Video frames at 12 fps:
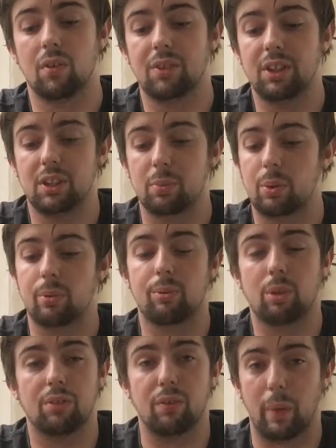This is probably
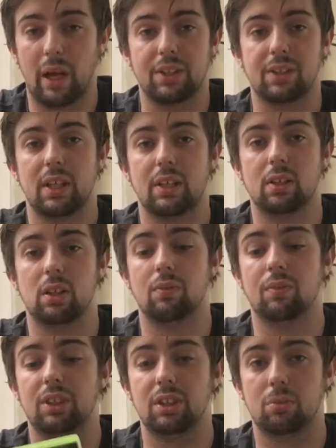worth about a tenner.
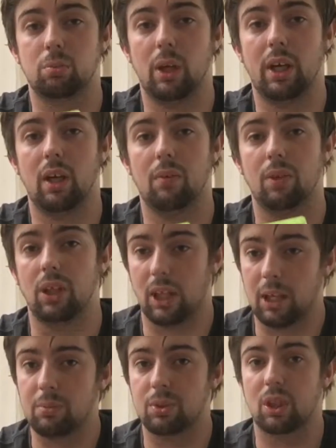This is where the
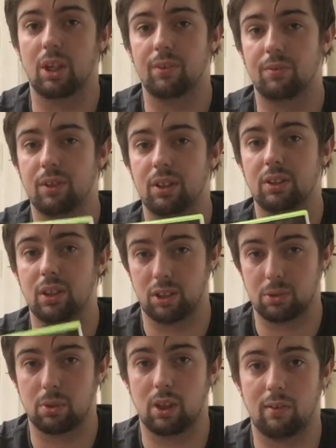game side of things
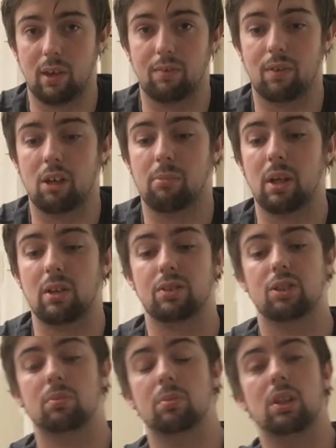it's worth about
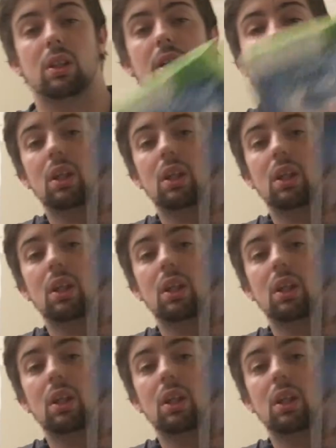£5 to me.